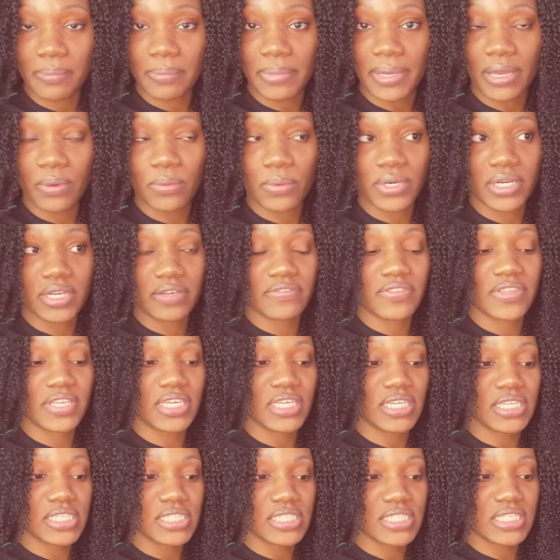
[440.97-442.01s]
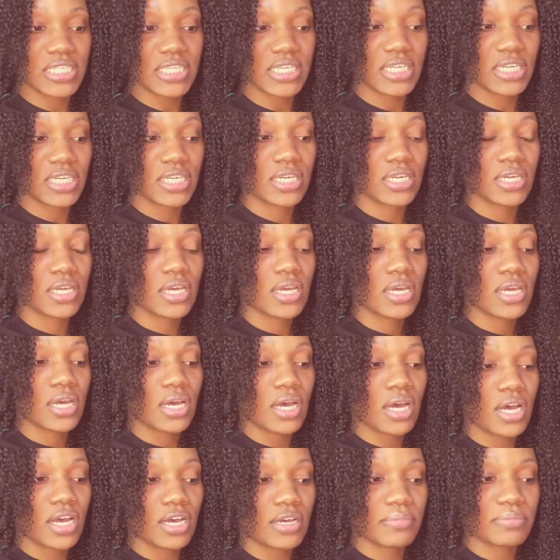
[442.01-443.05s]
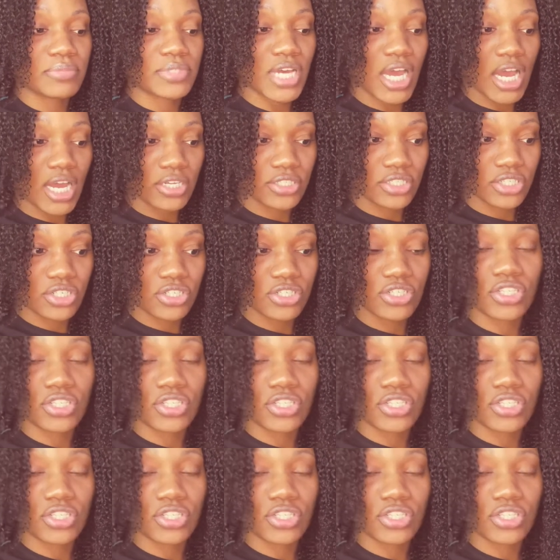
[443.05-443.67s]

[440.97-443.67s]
by one of the ED, doctors.